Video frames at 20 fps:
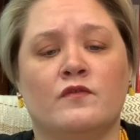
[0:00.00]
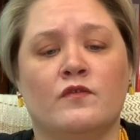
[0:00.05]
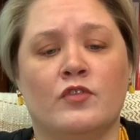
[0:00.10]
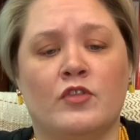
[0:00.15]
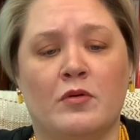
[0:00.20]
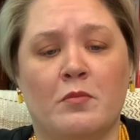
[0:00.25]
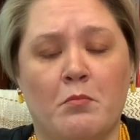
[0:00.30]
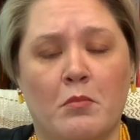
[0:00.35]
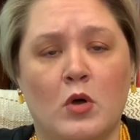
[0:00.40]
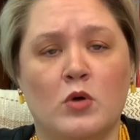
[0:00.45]

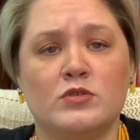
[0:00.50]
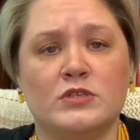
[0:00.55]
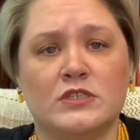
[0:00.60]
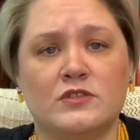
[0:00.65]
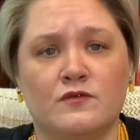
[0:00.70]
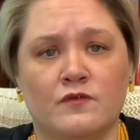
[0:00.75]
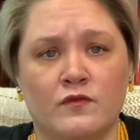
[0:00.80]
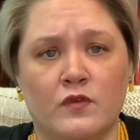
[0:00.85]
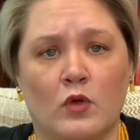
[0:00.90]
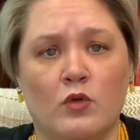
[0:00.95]
the most
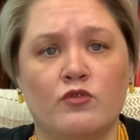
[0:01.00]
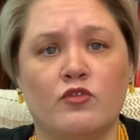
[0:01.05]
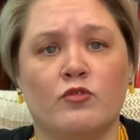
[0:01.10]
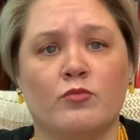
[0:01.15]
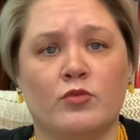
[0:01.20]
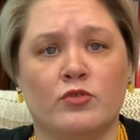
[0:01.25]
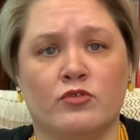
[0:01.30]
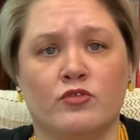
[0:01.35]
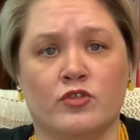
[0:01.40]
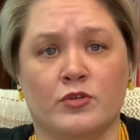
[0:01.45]

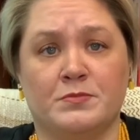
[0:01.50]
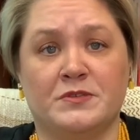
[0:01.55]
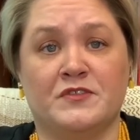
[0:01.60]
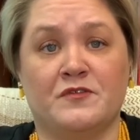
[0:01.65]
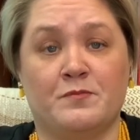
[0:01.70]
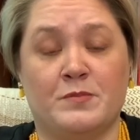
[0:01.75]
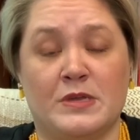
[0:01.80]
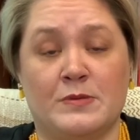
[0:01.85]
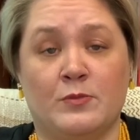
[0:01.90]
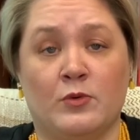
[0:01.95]
vulnerable groups
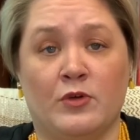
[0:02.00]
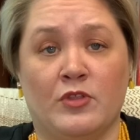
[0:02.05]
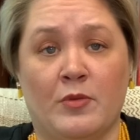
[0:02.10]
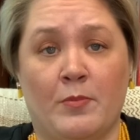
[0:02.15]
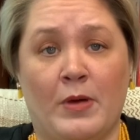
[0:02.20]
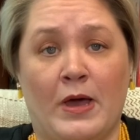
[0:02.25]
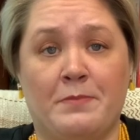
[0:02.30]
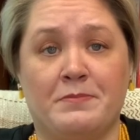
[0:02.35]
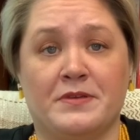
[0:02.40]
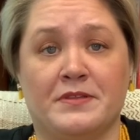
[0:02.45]
of people in the
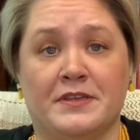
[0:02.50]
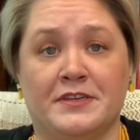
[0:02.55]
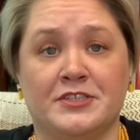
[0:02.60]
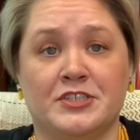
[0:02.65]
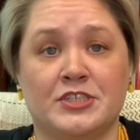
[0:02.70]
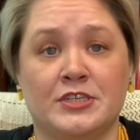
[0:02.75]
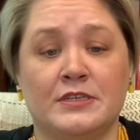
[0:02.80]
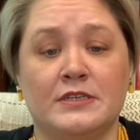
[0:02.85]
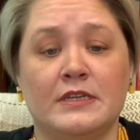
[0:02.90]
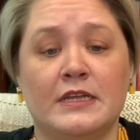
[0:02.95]

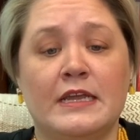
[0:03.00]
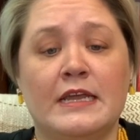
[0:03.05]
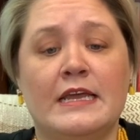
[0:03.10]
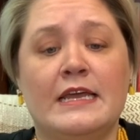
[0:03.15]
population